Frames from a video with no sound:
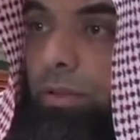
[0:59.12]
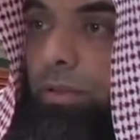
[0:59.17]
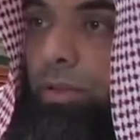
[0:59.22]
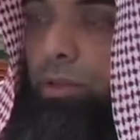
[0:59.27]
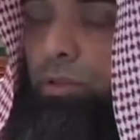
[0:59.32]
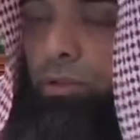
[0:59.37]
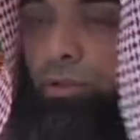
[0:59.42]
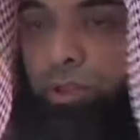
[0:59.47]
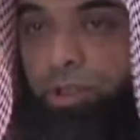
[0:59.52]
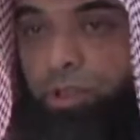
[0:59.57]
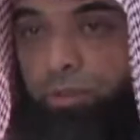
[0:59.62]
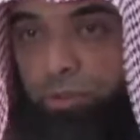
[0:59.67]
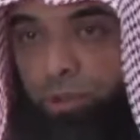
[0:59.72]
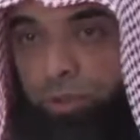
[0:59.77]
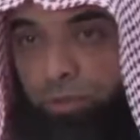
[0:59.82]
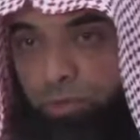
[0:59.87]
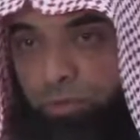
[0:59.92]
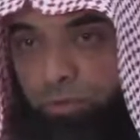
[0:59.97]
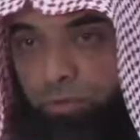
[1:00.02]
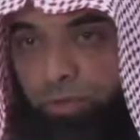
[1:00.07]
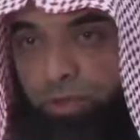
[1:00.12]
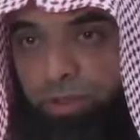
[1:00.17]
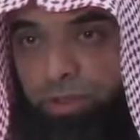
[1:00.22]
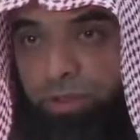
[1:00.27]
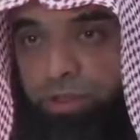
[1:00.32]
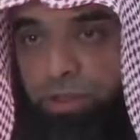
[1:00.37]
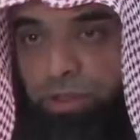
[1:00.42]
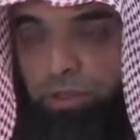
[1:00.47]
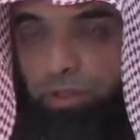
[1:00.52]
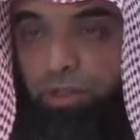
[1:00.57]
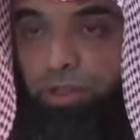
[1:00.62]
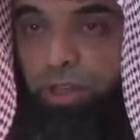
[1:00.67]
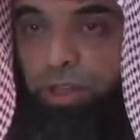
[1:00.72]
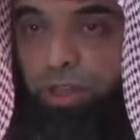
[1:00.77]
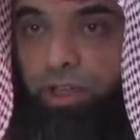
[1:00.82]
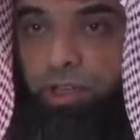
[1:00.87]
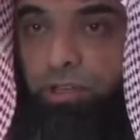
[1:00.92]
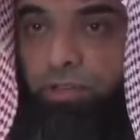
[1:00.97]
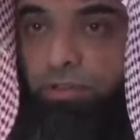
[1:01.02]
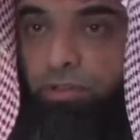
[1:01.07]
Continuing with verse
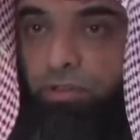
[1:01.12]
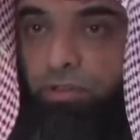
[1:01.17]
38